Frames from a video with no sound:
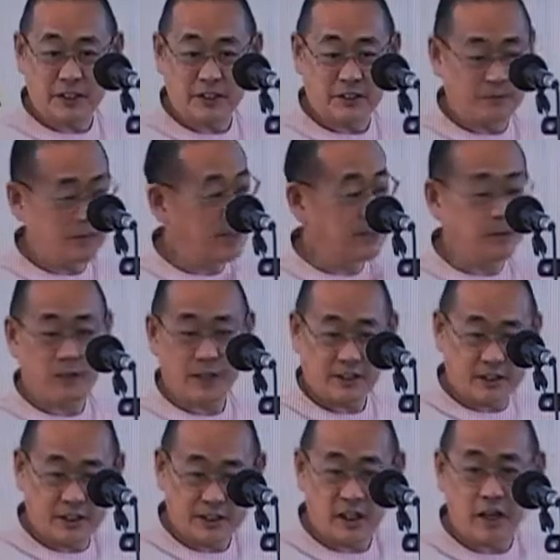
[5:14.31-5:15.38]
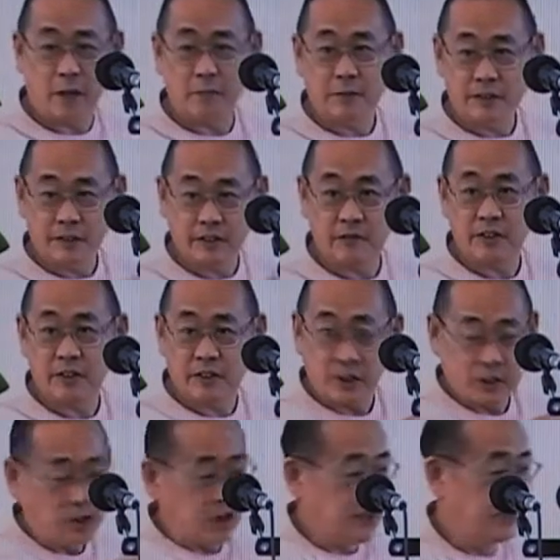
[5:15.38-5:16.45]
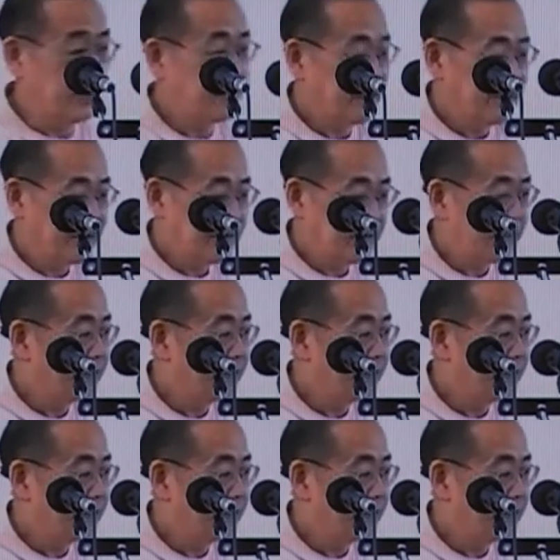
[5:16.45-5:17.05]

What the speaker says: bhava stage, but otherwise the karmas, everything are gone.